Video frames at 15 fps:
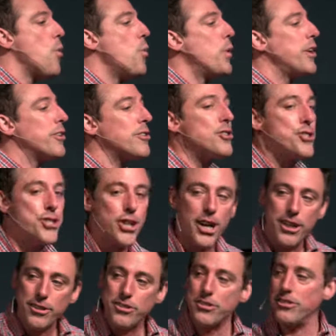We're
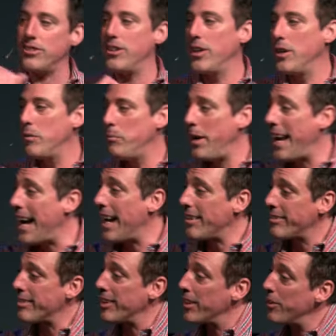just
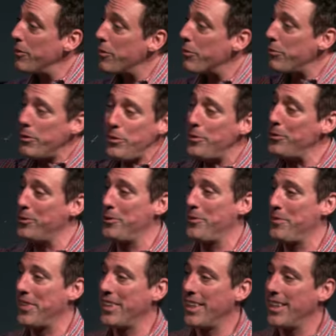passing through.
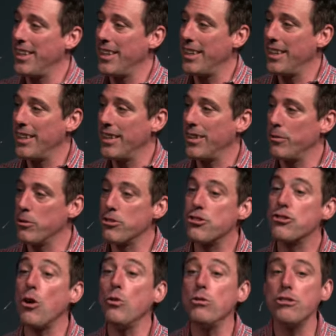We're
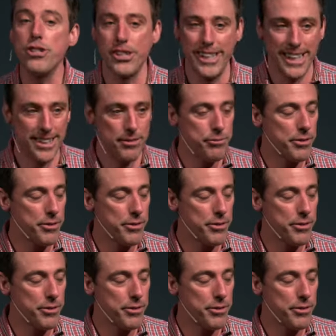sojourning,